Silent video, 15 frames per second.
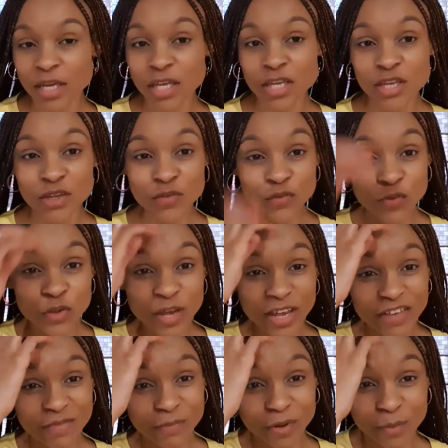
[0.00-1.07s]
if you
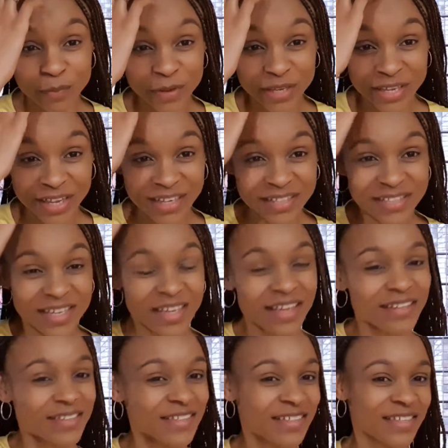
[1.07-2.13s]
have
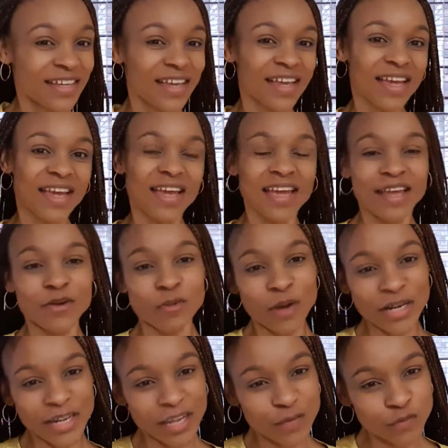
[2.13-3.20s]
propagated, and
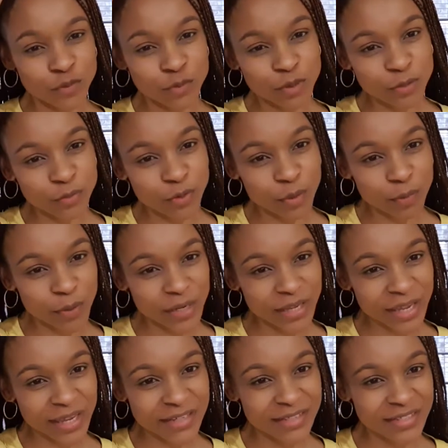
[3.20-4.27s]
what have you been
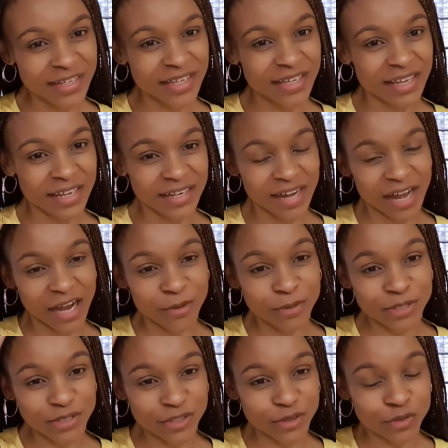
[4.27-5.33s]
propagating, and how
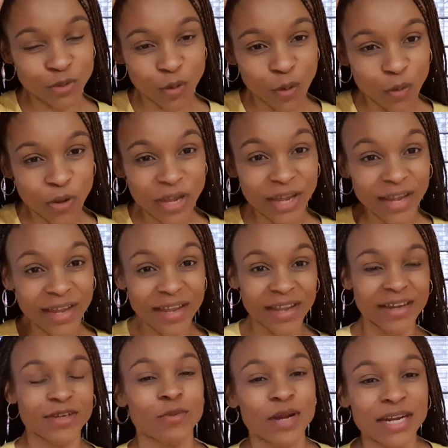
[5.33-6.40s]
is it going,
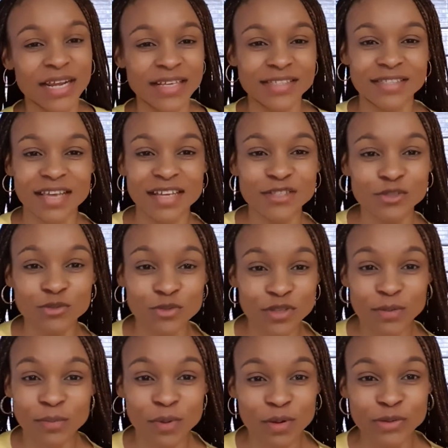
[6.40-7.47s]
and what excites you
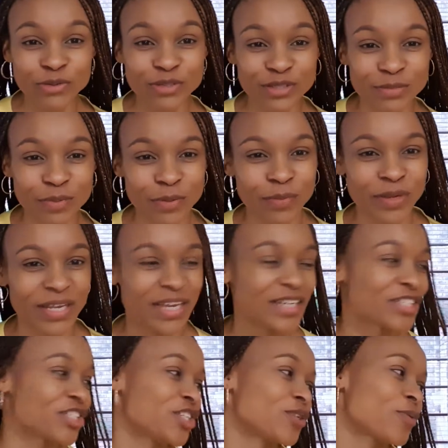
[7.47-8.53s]
the most
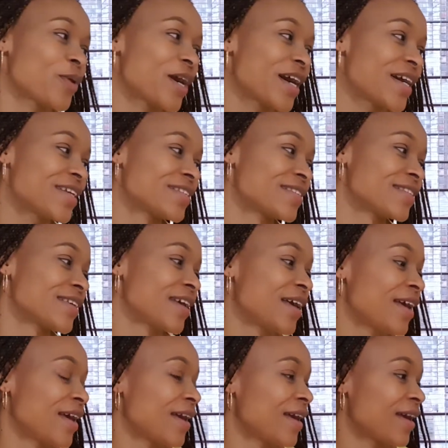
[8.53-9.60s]
propagation wise.
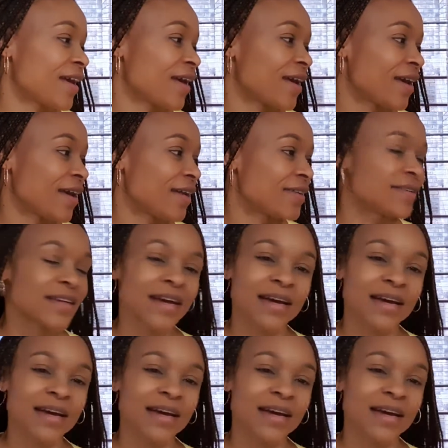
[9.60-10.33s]
And